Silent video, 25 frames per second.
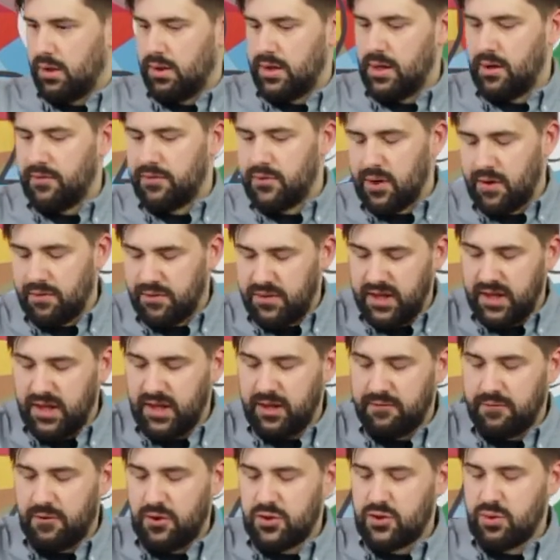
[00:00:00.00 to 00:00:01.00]
Now if you have
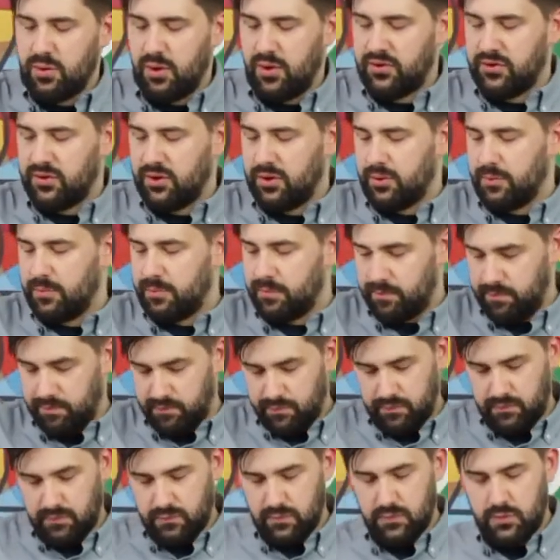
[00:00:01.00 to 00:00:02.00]
the Virtuoso,
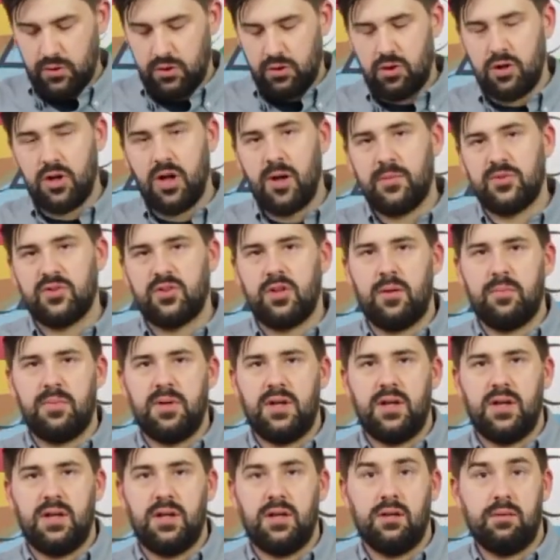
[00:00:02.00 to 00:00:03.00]
your knob is going to
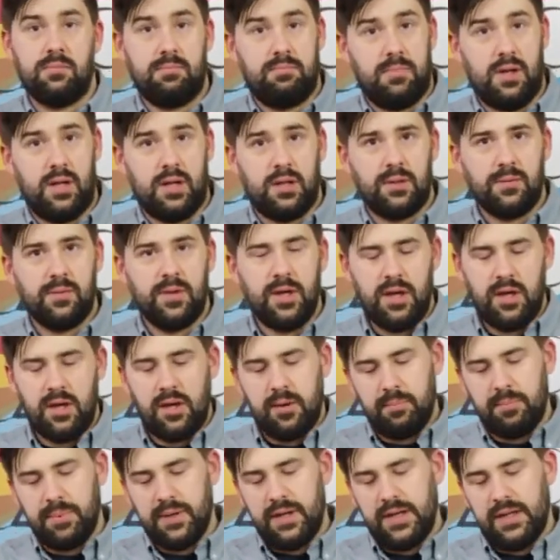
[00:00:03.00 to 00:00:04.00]
be metal,
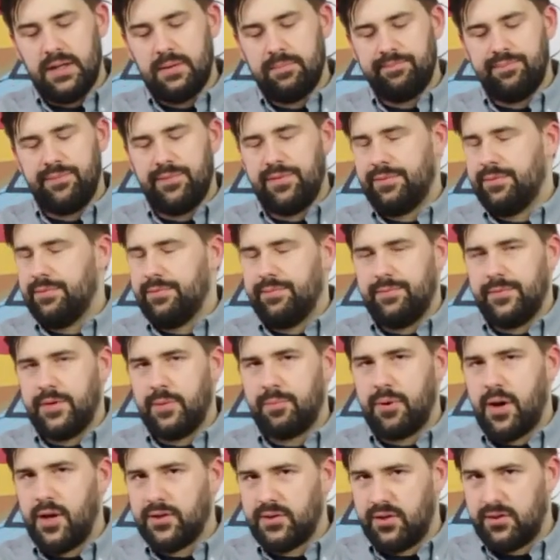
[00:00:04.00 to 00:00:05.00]
but the
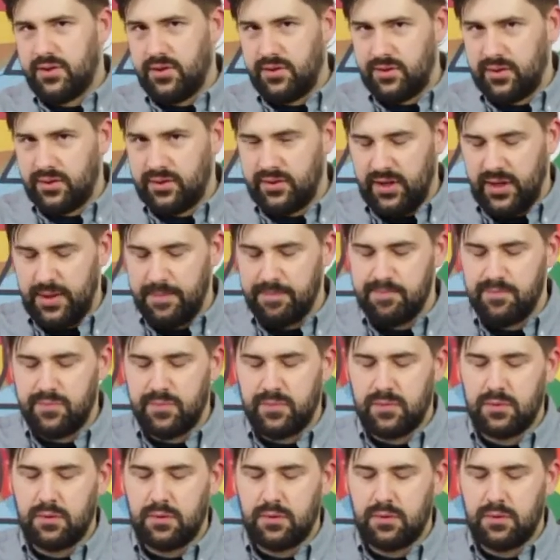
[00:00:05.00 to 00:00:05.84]
process is the same.